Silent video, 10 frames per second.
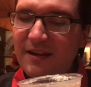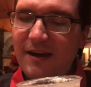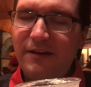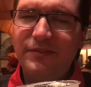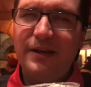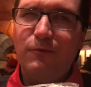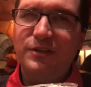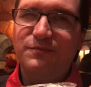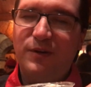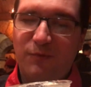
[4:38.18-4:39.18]
I don't think it
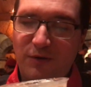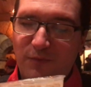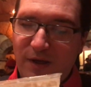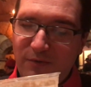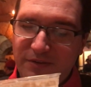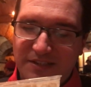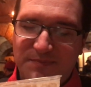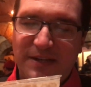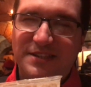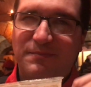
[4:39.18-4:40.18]
would work well with a
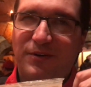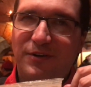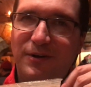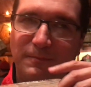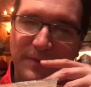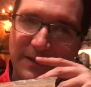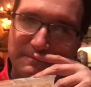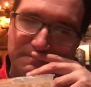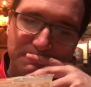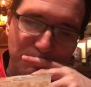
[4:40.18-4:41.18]
spicy burger, but
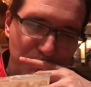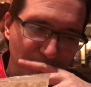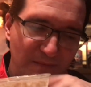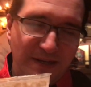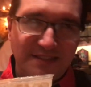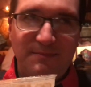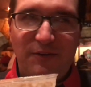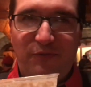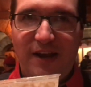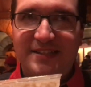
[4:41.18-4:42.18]
because I have my
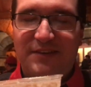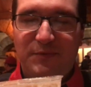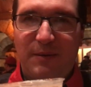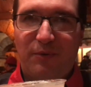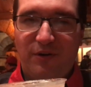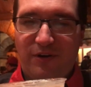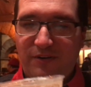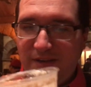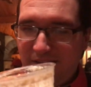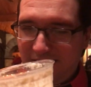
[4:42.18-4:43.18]
fries after my burger,
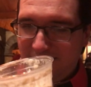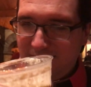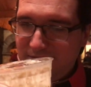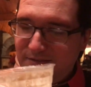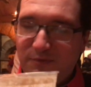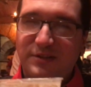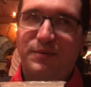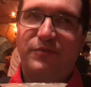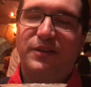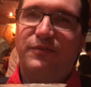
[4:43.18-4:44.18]
it works
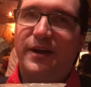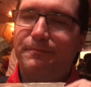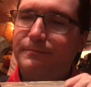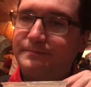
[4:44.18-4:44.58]
perfectly fine.